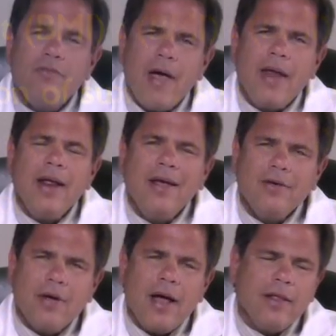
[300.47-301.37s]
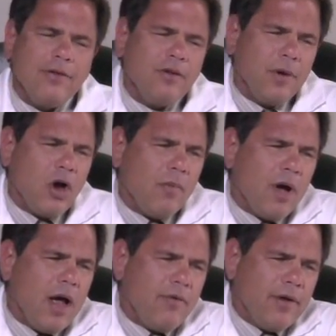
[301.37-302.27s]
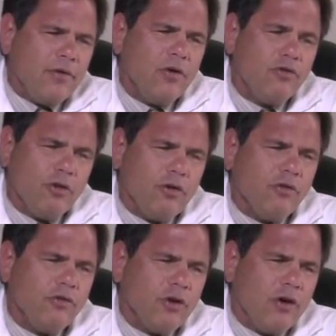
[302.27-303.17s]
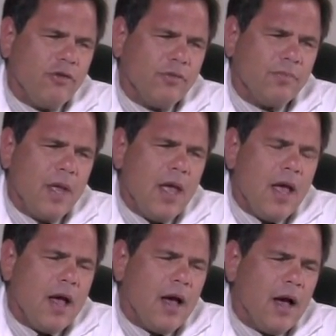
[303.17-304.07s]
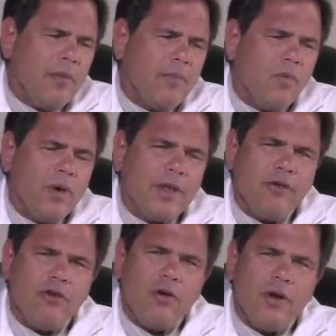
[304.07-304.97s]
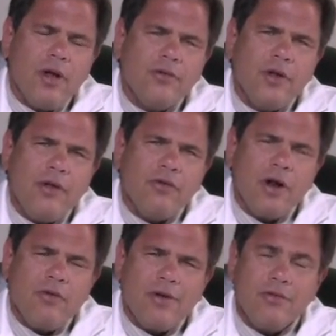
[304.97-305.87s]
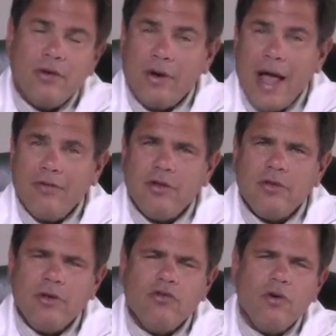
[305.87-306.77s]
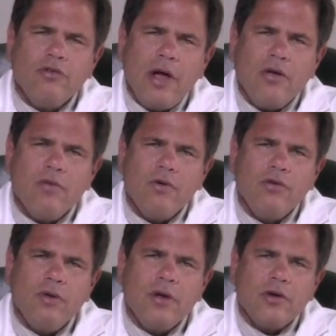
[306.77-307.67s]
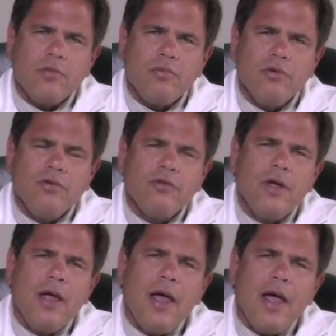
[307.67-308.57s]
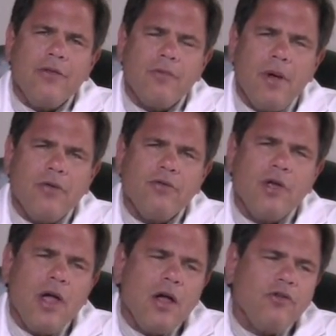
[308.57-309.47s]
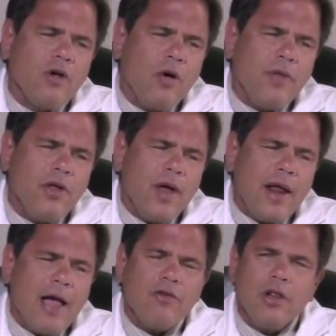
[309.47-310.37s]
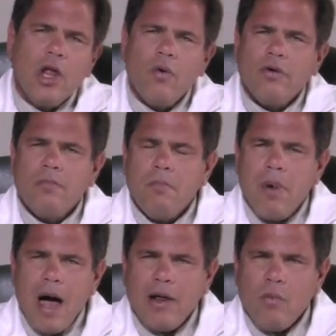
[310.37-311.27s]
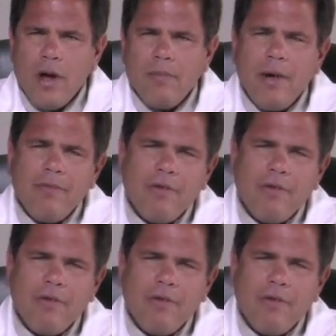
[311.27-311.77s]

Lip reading: you fat is high glycemic carbohydrates, sugars and starches. What they showed in studies on hydroxycitric acid at Georgetown University, Dr. Pruss and some others showed that it actually lowers body weight by